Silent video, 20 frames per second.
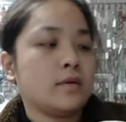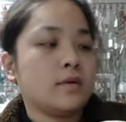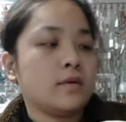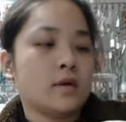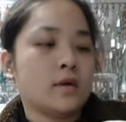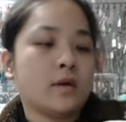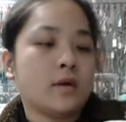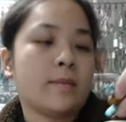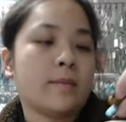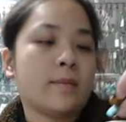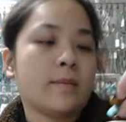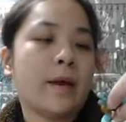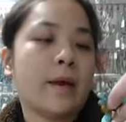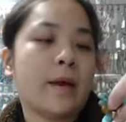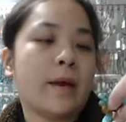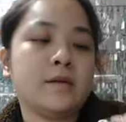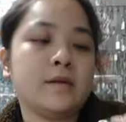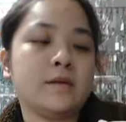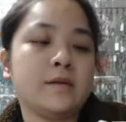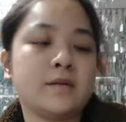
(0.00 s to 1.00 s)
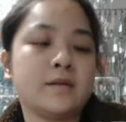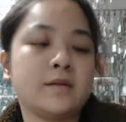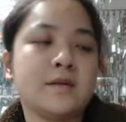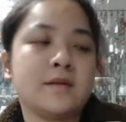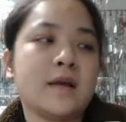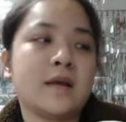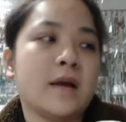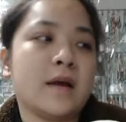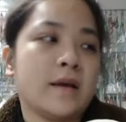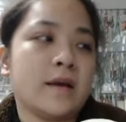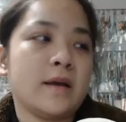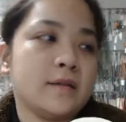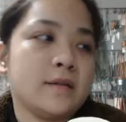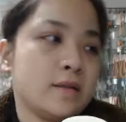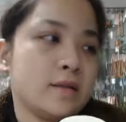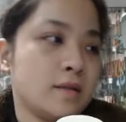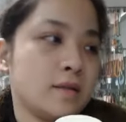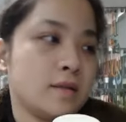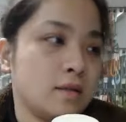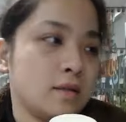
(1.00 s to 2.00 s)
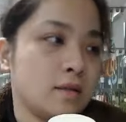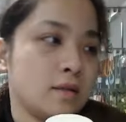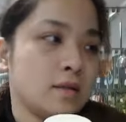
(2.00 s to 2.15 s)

The hydro sides